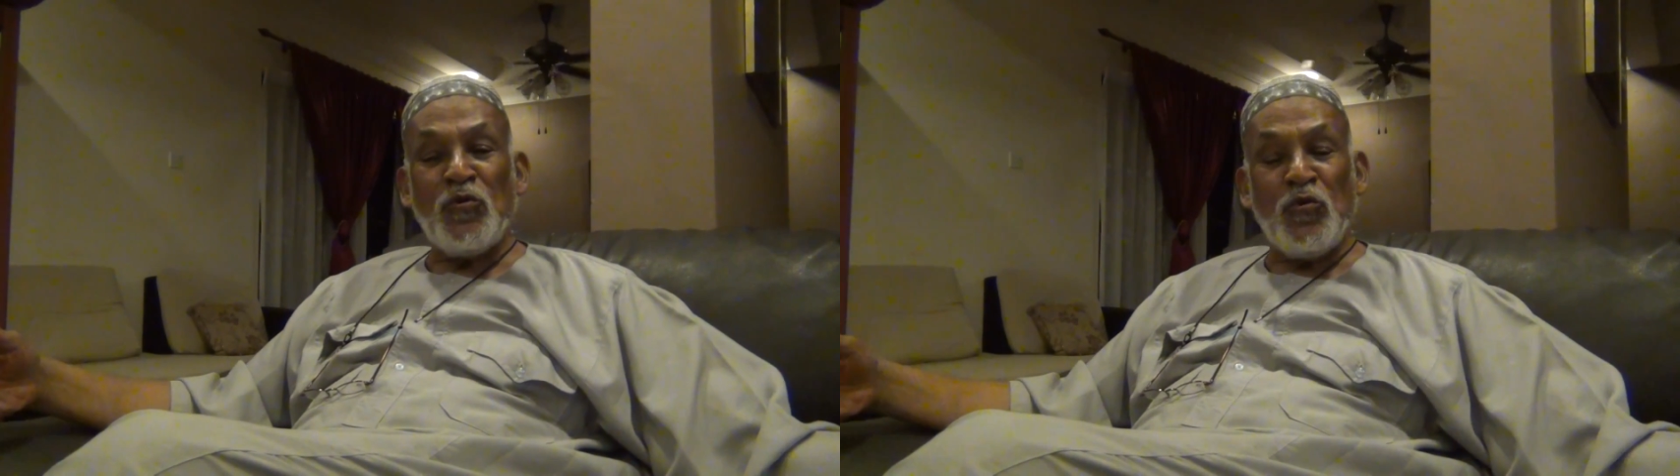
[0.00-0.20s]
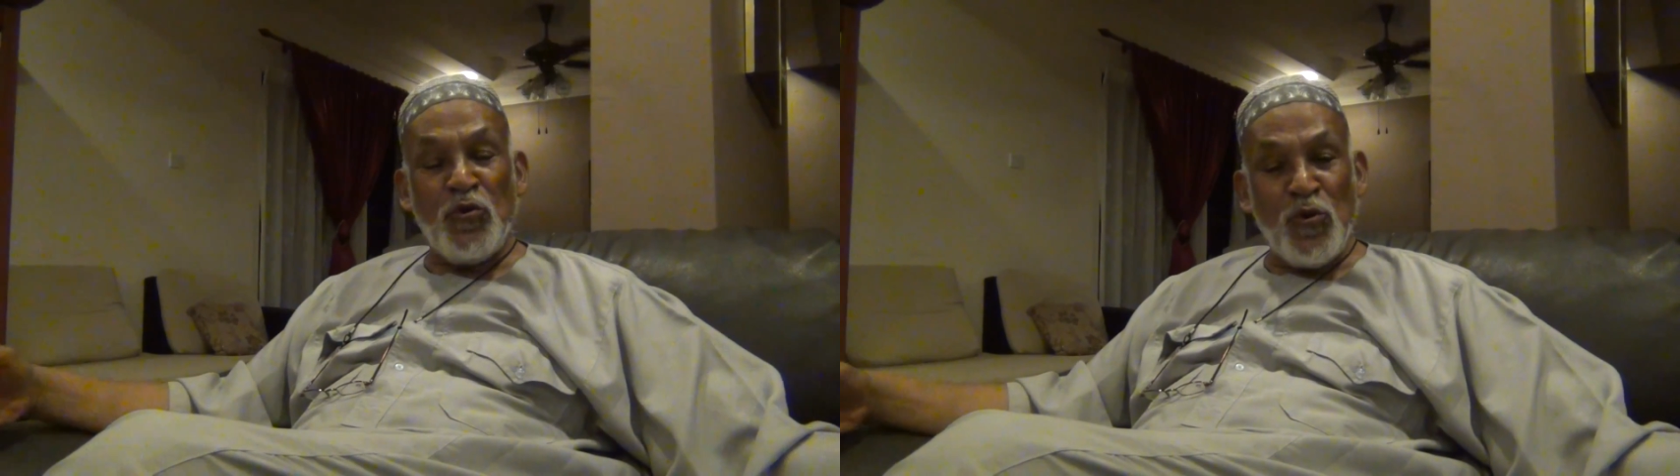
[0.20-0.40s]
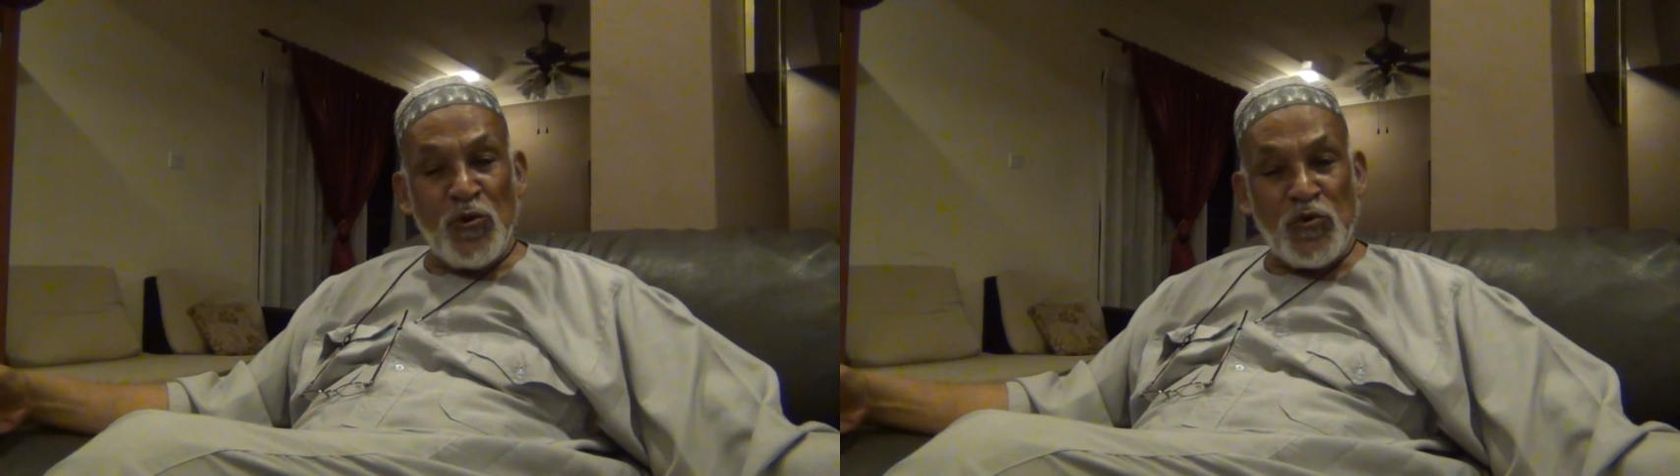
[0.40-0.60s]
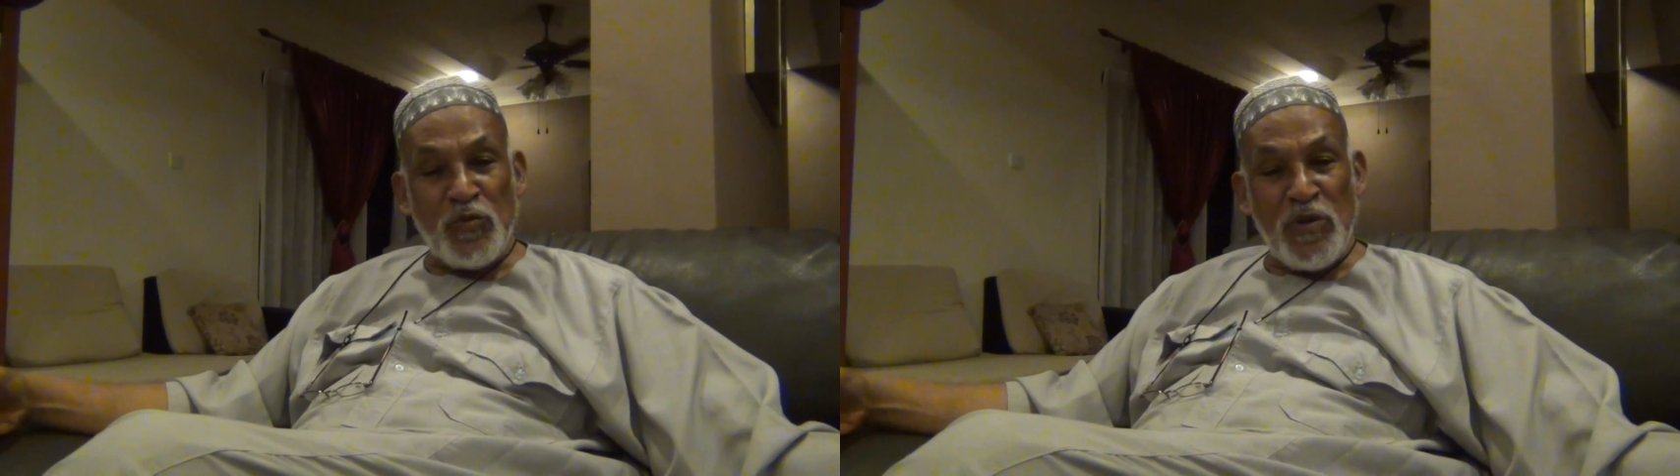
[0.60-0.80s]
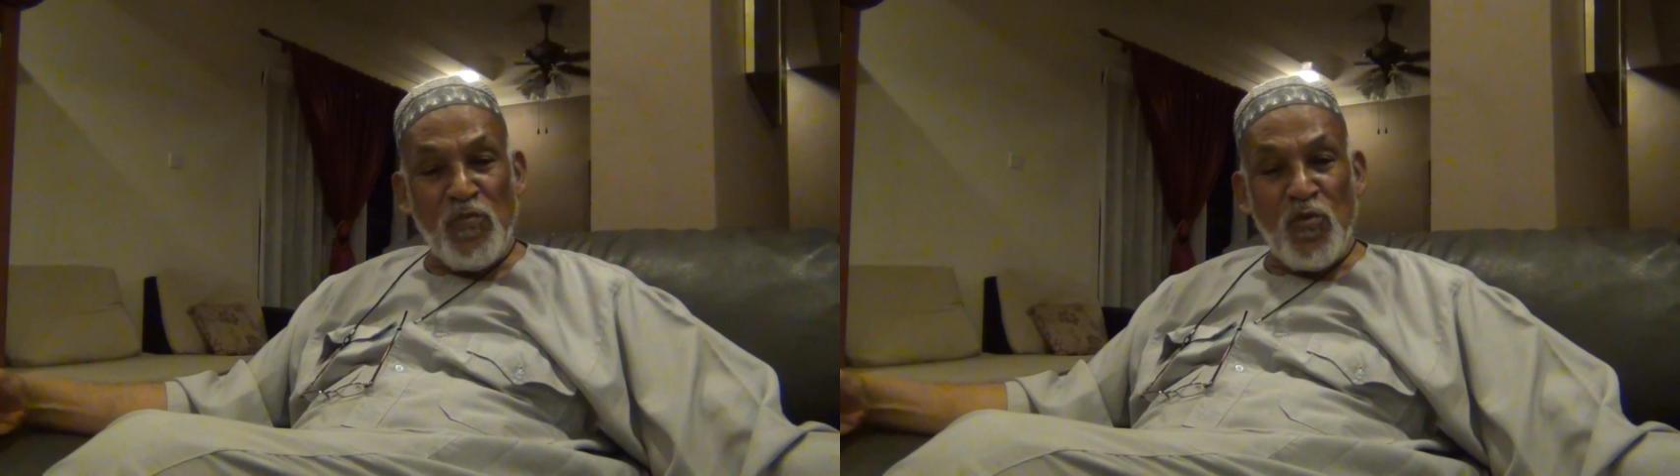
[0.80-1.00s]
to those
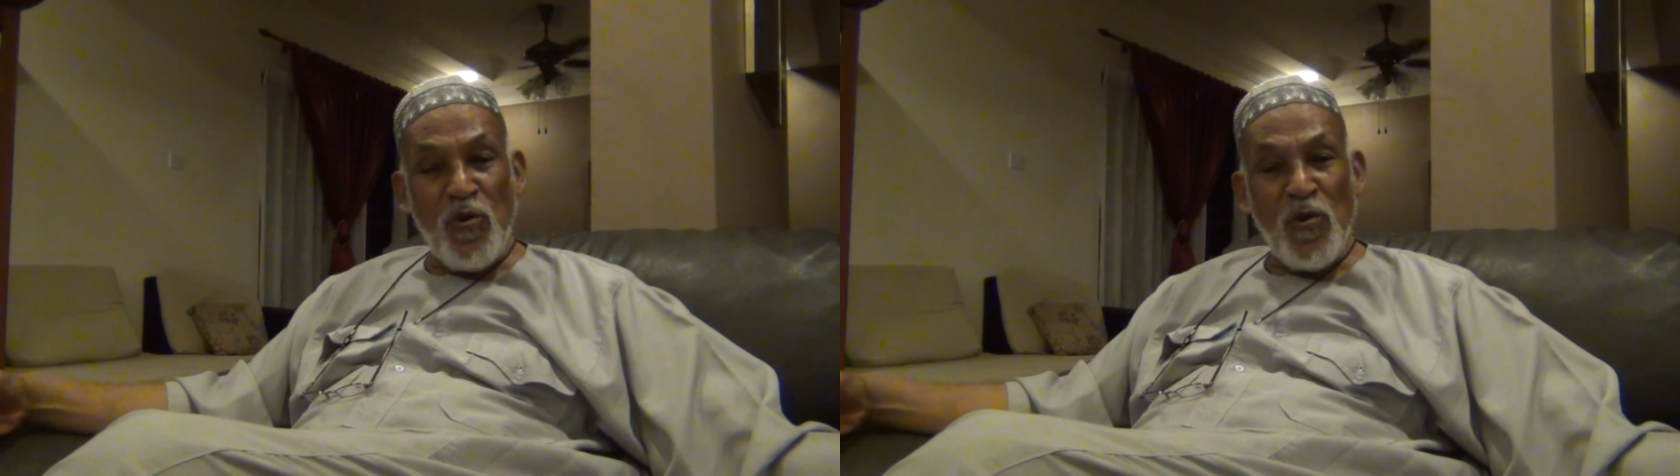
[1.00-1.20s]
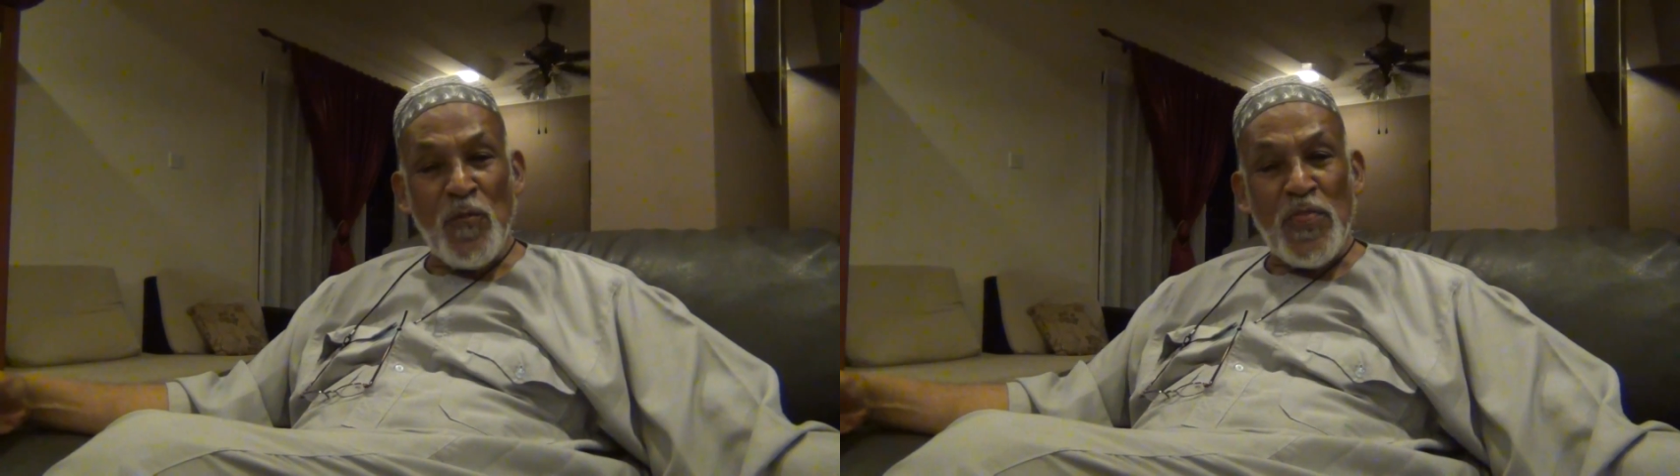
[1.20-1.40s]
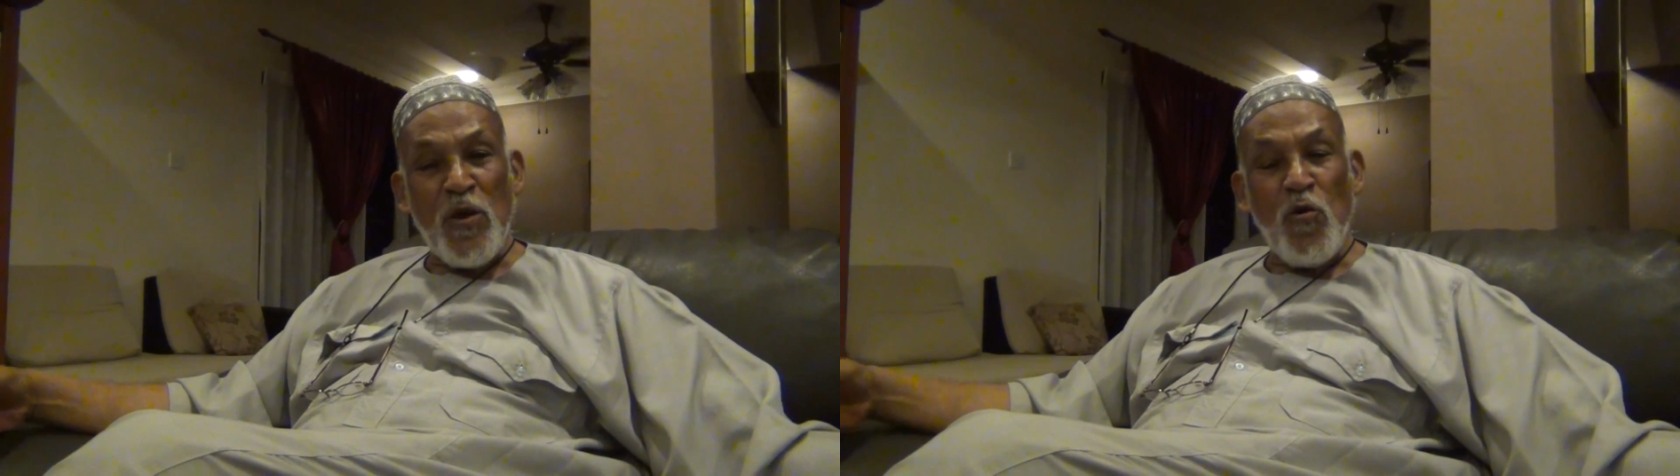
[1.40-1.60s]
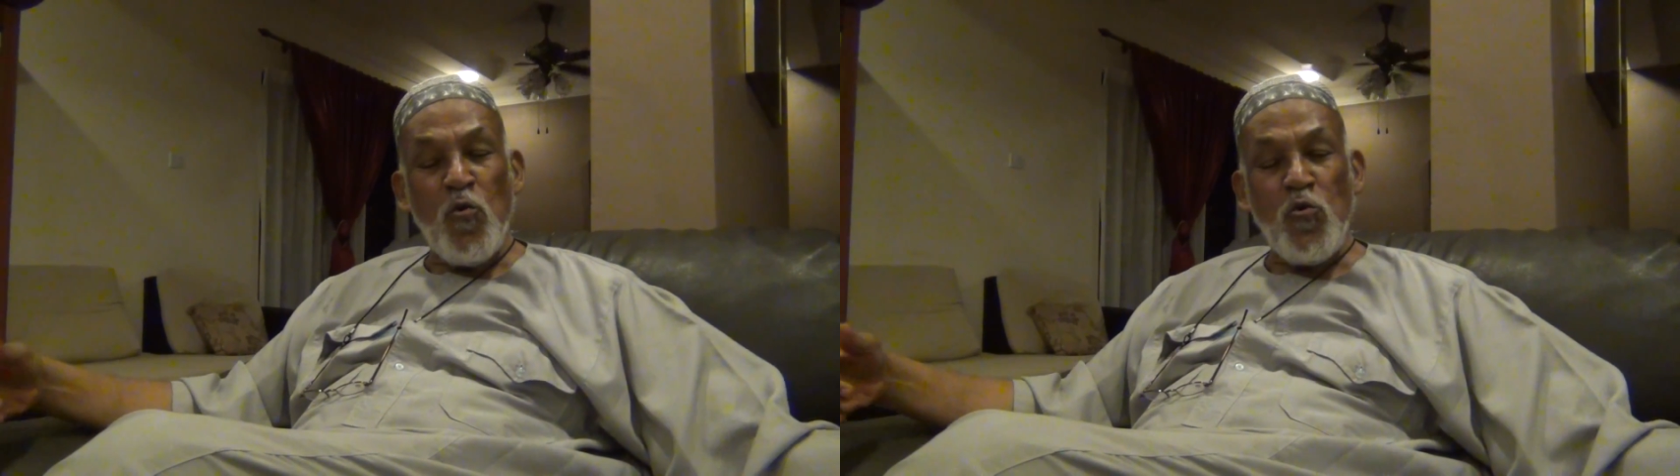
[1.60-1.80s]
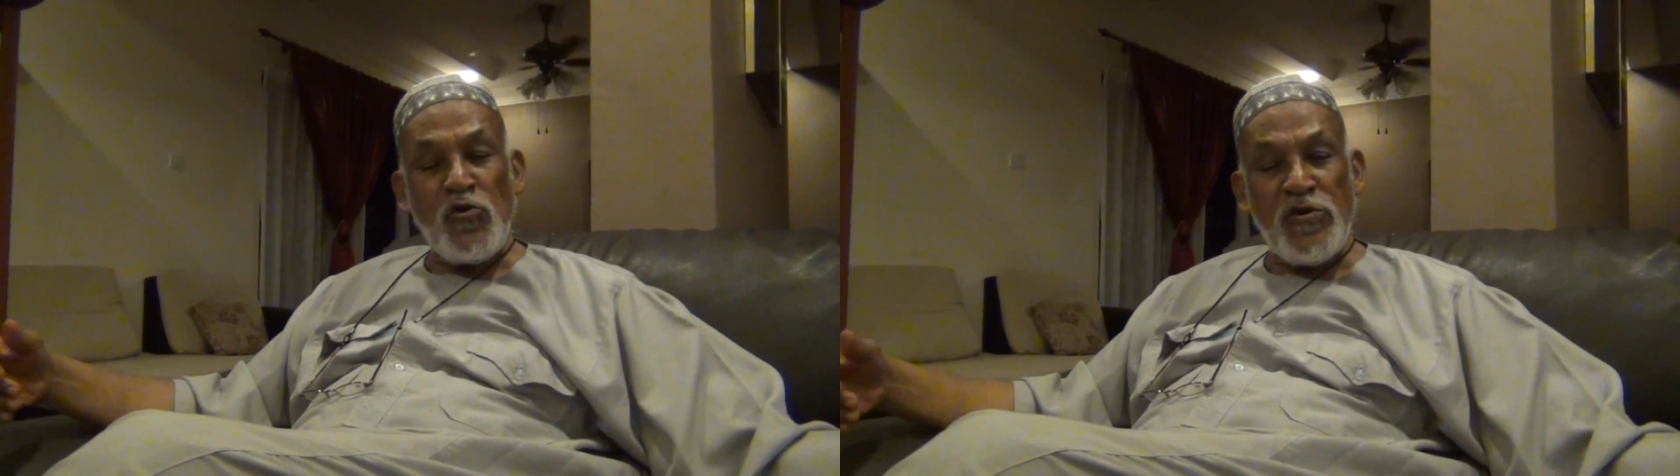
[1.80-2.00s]
people who